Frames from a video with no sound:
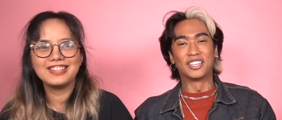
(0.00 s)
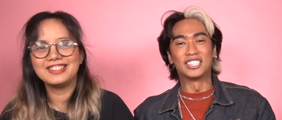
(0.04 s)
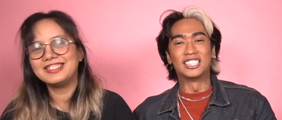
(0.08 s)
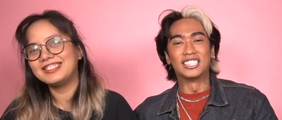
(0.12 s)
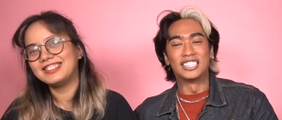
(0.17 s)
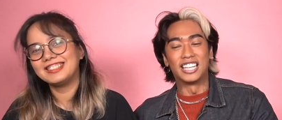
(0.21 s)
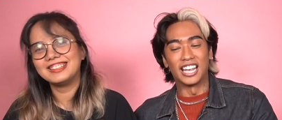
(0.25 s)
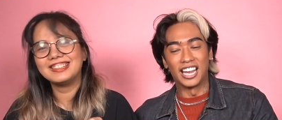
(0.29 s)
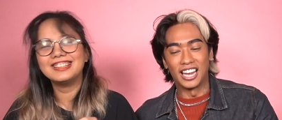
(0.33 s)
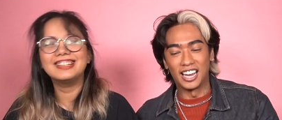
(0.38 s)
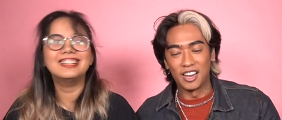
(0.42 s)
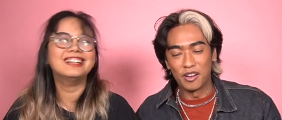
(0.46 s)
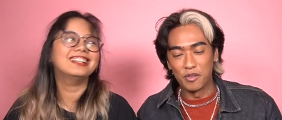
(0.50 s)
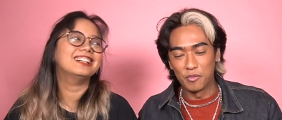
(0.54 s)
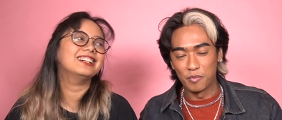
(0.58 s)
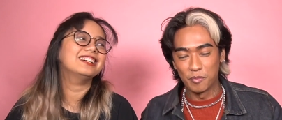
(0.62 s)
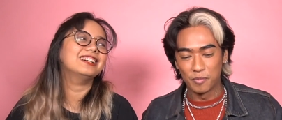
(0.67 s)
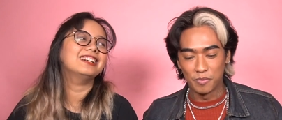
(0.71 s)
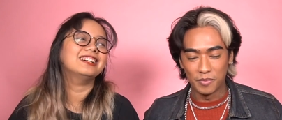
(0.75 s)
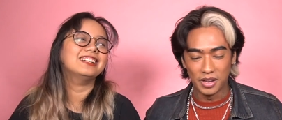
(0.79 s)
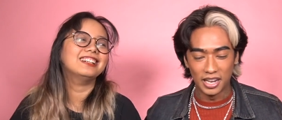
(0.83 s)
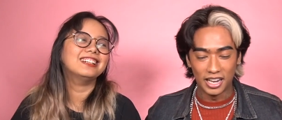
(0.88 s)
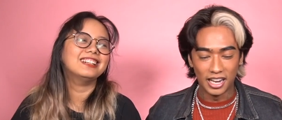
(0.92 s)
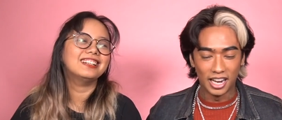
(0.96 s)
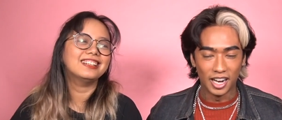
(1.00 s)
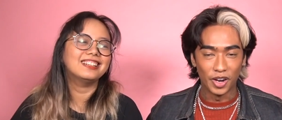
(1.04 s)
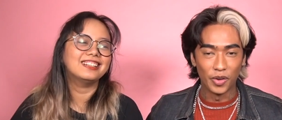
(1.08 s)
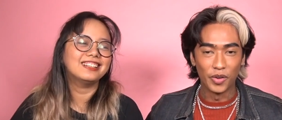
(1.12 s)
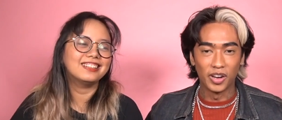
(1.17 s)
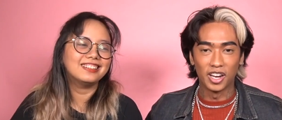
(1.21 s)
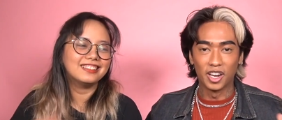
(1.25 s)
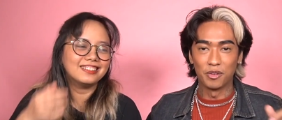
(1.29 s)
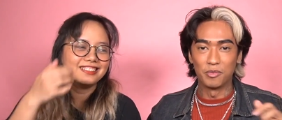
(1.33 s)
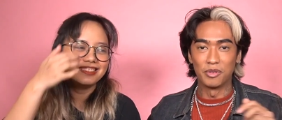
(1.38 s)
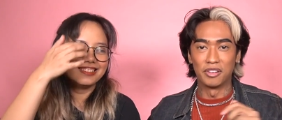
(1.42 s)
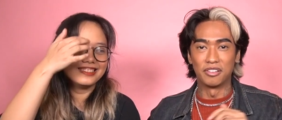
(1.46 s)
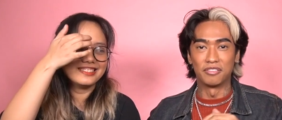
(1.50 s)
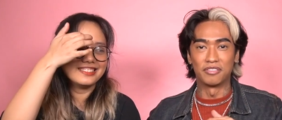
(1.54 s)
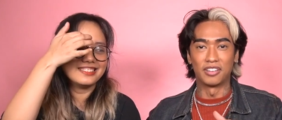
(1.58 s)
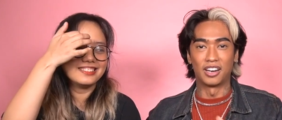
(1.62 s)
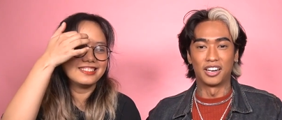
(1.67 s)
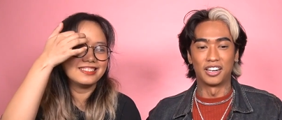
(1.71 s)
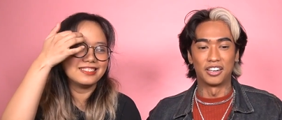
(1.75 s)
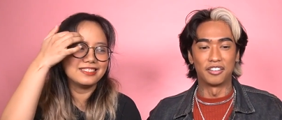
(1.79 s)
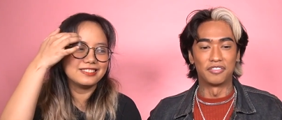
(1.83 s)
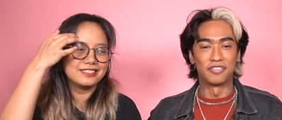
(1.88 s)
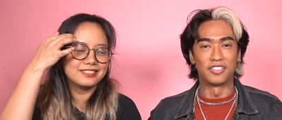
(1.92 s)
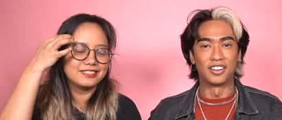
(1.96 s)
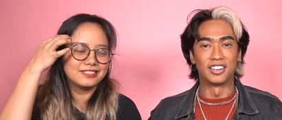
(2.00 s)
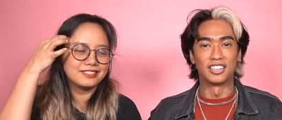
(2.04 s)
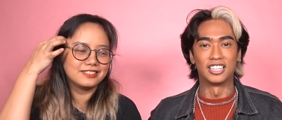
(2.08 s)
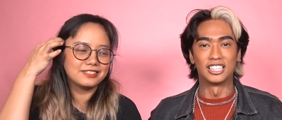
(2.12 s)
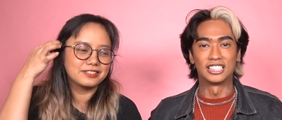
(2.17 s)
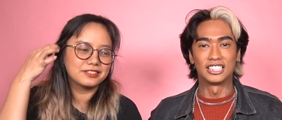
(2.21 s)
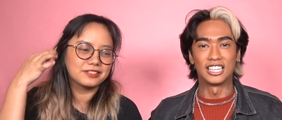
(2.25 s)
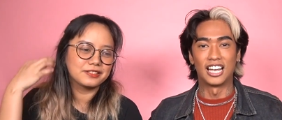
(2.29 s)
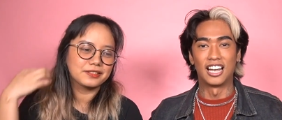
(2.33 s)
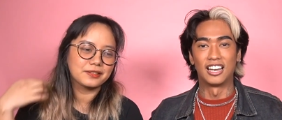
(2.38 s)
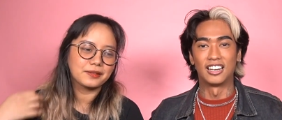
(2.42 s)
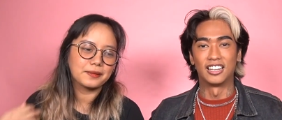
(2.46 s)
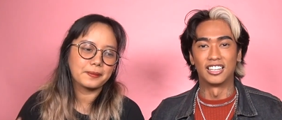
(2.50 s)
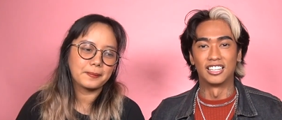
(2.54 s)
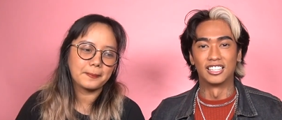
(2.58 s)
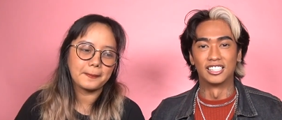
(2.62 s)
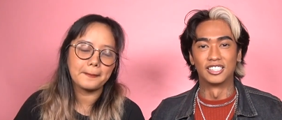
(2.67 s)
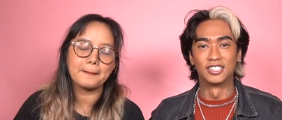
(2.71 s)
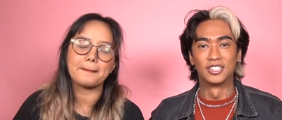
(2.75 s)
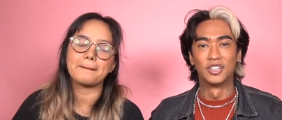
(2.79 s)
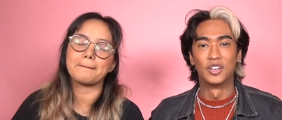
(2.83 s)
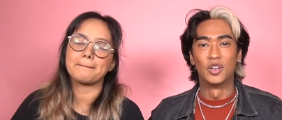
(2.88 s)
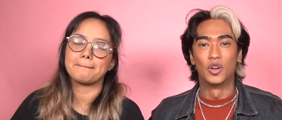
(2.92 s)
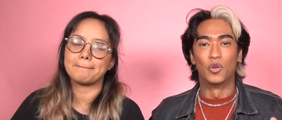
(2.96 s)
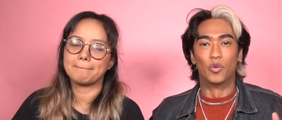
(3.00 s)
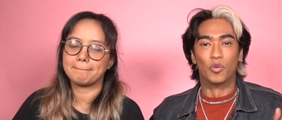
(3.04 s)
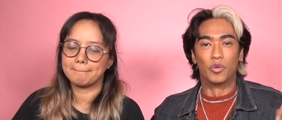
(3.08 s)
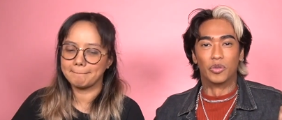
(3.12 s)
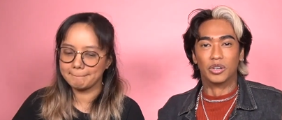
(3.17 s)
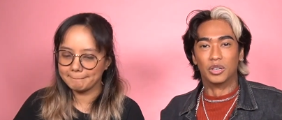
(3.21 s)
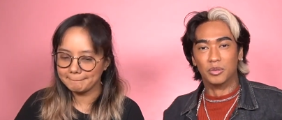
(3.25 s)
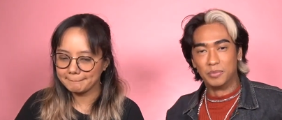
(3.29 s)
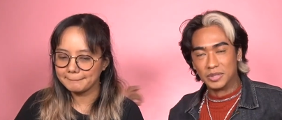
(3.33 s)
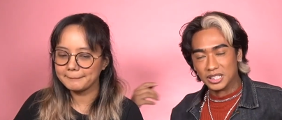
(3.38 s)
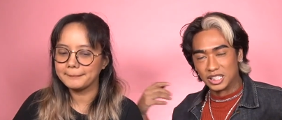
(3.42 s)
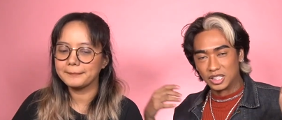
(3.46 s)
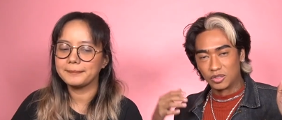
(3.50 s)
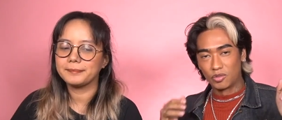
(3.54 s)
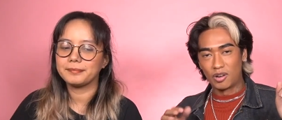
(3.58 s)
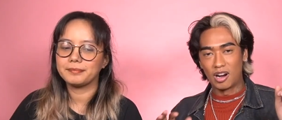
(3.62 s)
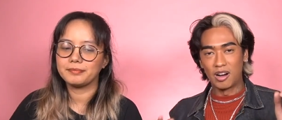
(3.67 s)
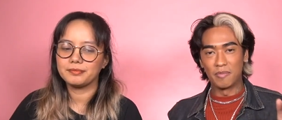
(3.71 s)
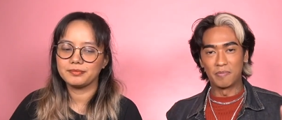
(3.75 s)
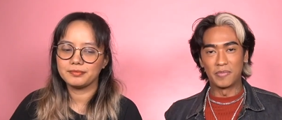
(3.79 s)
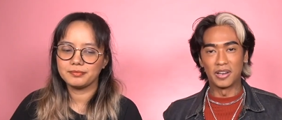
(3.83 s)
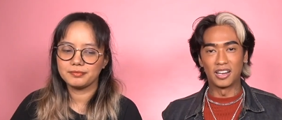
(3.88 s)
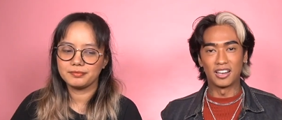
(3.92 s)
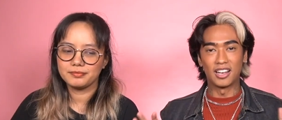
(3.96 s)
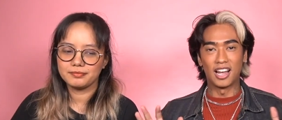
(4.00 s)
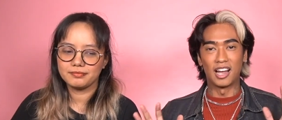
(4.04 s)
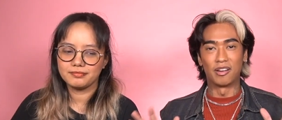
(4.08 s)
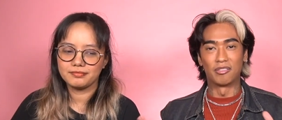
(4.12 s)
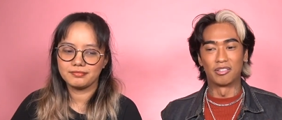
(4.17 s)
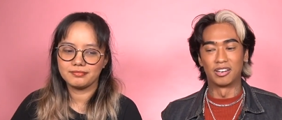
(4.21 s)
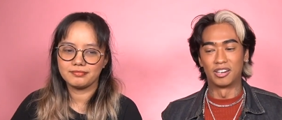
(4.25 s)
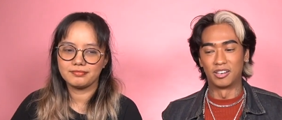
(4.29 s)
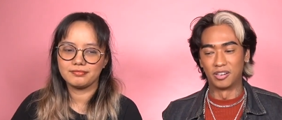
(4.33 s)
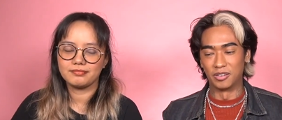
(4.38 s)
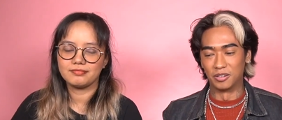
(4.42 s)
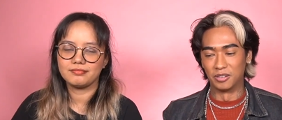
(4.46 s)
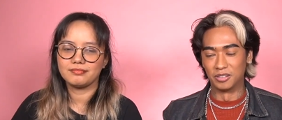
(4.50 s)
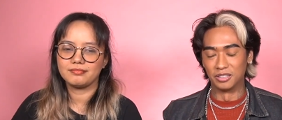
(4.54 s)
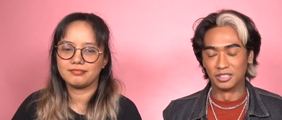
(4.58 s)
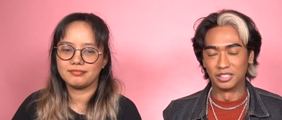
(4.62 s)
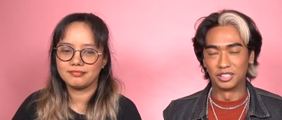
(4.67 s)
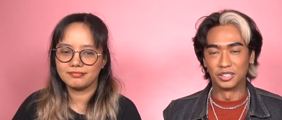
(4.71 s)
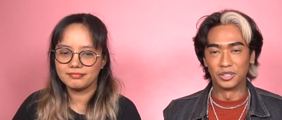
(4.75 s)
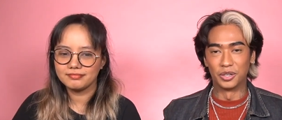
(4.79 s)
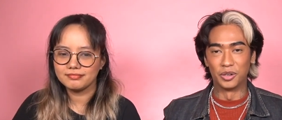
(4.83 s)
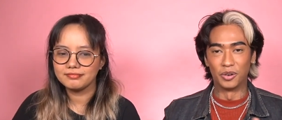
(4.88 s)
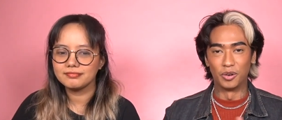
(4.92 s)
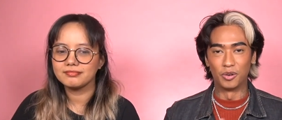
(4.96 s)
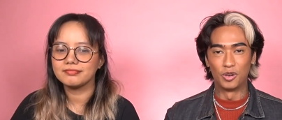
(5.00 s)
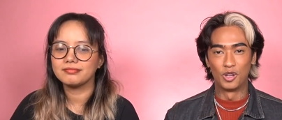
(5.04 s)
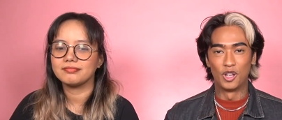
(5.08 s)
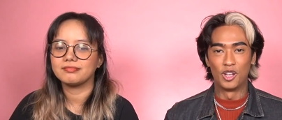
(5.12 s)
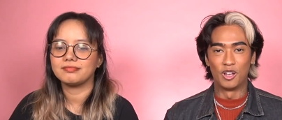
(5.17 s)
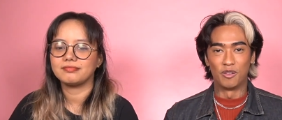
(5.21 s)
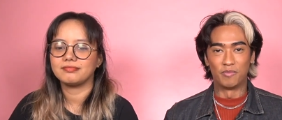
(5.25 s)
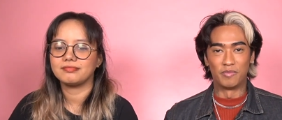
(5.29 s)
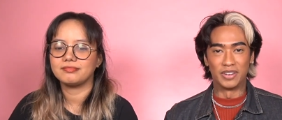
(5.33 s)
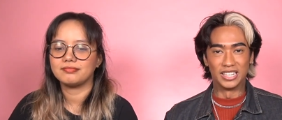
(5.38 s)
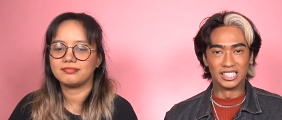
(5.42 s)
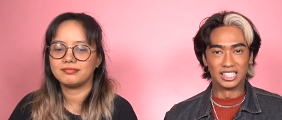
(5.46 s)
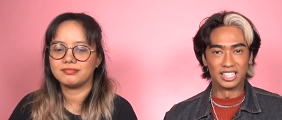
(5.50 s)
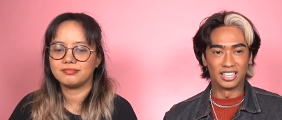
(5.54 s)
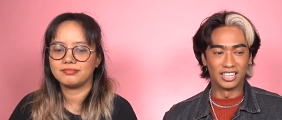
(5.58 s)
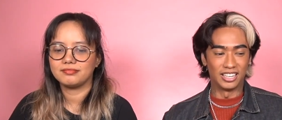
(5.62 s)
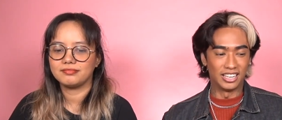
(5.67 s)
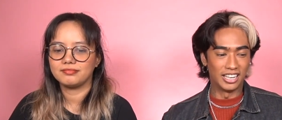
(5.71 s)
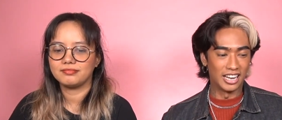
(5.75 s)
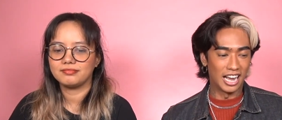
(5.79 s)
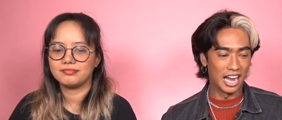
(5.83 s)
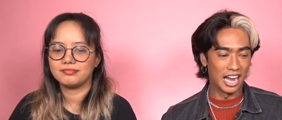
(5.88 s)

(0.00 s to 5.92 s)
Speaker 1: for today, may gagawin kaming very fun na challenge. We will be swapping our roles. So basically,